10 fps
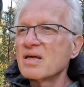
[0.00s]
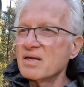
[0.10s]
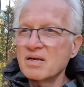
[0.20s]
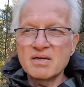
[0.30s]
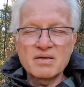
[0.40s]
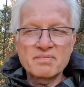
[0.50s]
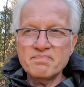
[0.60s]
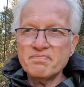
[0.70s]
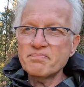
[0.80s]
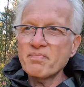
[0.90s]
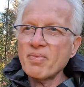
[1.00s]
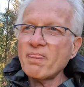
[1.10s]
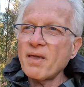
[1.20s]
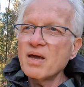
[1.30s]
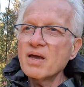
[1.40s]

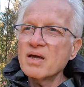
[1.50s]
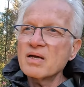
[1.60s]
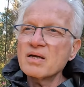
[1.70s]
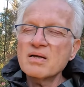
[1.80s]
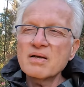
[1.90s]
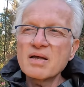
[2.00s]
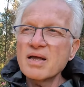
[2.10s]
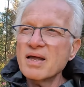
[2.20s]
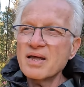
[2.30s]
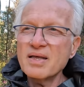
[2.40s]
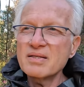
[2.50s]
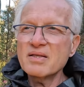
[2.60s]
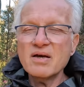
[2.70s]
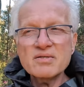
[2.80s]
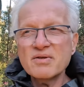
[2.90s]

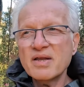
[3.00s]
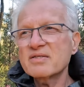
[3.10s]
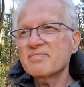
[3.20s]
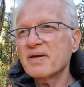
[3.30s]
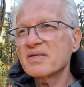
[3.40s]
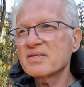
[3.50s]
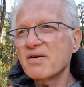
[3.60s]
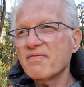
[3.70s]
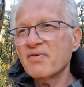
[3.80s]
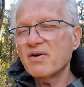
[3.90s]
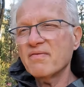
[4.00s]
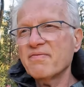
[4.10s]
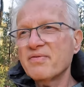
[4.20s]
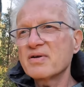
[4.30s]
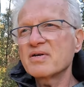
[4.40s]
and other aspects of
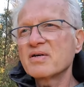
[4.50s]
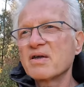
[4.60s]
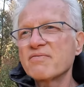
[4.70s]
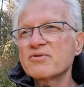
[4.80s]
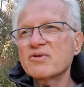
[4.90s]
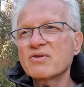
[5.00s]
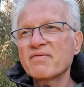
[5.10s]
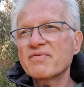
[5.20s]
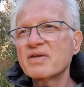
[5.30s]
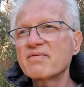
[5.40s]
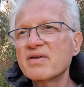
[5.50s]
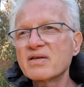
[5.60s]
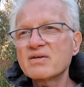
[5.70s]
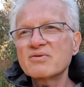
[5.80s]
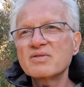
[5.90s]
photography,
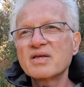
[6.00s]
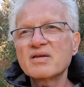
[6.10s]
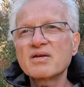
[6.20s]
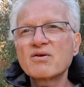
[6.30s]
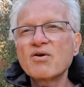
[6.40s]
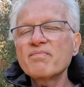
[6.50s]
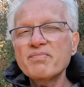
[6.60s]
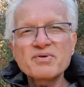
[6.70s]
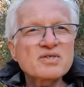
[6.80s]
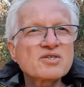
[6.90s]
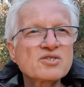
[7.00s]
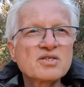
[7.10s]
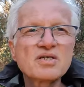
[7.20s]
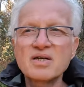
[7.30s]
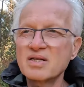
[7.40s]
including
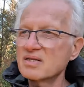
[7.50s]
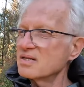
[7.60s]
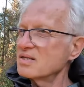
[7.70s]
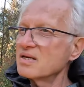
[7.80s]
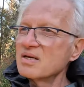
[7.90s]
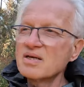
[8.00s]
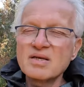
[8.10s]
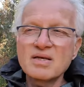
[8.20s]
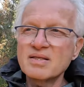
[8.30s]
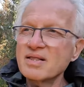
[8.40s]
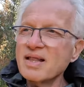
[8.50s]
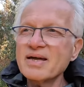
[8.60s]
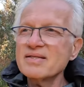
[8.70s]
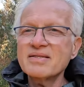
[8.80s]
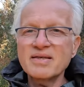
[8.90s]
composition and
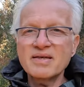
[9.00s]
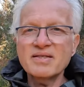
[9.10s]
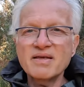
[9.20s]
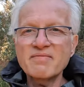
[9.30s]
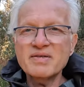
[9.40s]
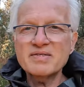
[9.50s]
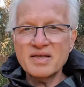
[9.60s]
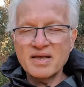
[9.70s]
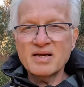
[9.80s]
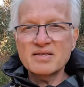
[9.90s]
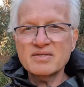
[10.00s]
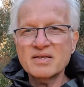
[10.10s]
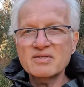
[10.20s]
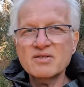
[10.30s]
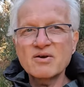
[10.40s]
lighting and everything
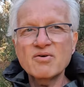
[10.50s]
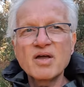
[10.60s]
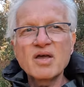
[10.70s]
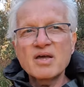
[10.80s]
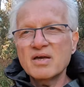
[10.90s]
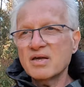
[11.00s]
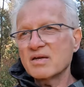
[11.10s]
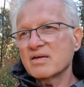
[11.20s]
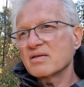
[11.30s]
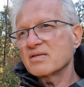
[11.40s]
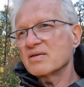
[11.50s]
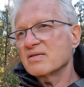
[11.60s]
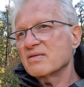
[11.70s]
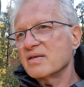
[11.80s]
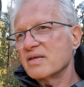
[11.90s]
else. So
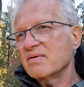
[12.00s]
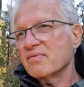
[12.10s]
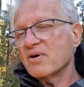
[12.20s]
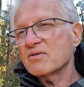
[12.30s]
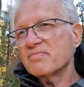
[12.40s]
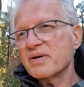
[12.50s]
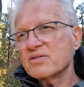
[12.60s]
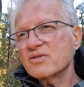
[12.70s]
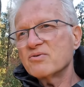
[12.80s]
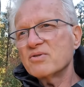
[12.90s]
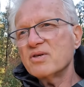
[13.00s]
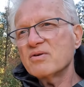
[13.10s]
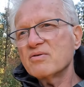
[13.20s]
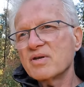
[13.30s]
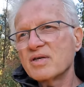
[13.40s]
the Outback
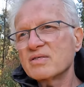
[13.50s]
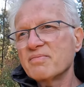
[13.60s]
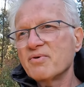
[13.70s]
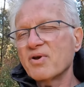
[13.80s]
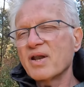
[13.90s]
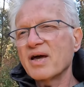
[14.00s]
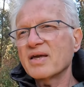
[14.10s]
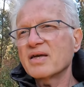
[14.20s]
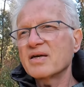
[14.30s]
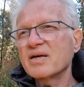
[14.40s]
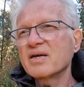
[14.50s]
Studio is more like